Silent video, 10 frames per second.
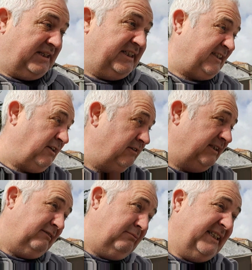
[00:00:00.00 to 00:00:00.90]
the
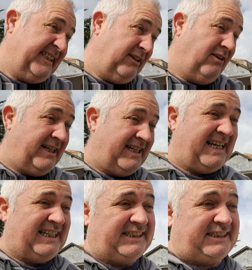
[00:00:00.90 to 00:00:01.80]
stones from this side
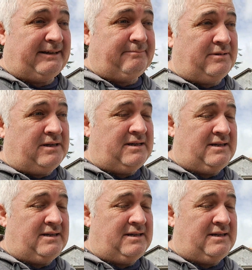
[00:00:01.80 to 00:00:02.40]
against them.